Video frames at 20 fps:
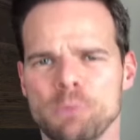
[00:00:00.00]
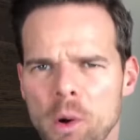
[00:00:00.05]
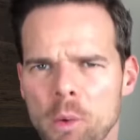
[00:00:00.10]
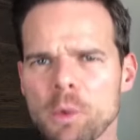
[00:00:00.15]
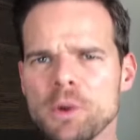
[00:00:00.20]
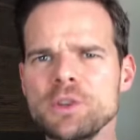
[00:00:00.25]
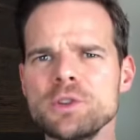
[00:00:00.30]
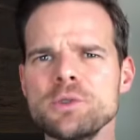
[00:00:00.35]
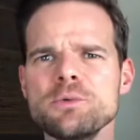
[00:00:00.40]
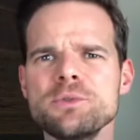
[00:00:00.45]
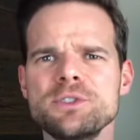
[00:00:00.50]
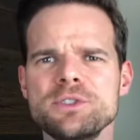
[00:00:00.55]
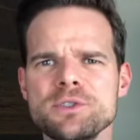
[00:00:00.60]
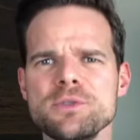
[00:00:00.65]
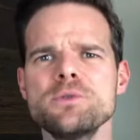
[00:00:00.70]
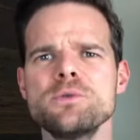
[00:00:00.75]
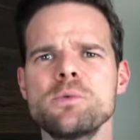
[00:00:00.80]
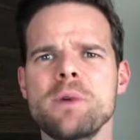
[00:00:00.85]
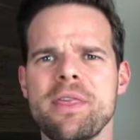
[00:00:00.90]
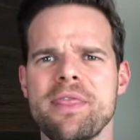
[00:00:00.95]
What would you
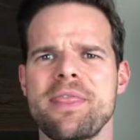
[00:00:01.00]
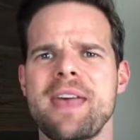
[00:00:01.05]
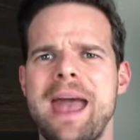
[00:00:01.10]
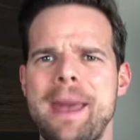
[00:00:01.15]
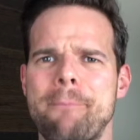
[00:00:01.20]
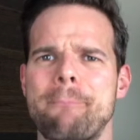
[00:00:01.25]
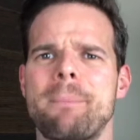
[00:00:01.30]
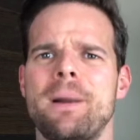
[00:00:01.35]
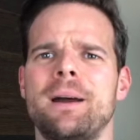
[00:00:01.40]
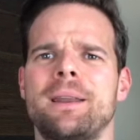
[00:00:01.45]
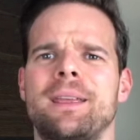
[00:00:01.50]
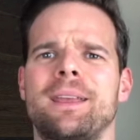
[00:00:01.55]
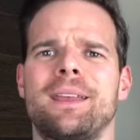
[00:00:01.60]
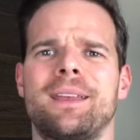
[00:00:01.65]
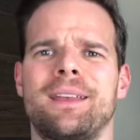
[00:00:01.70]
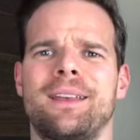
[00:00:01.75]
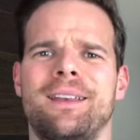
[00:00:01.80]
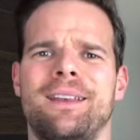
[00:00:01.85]
do with that money?